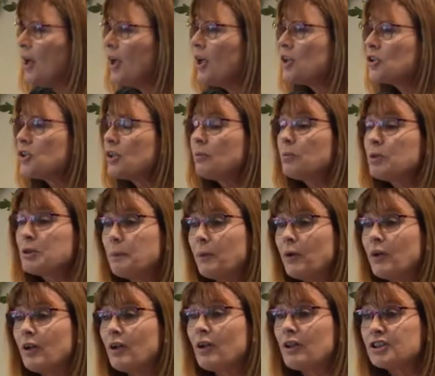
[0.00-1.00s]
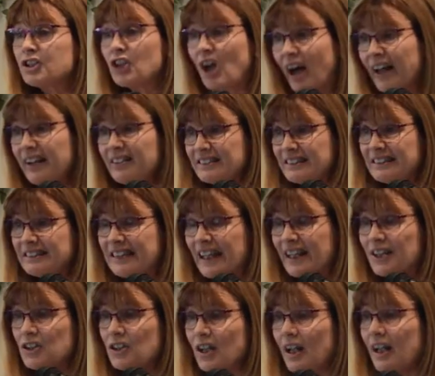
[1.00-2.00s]
She was putting her child in
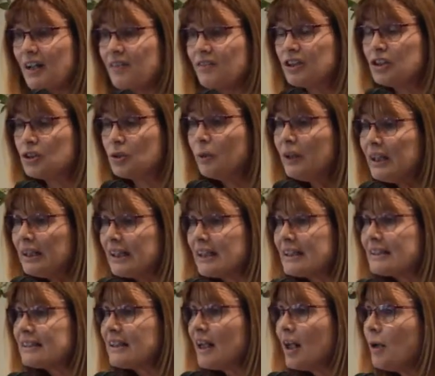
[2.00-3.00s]
danger even doing this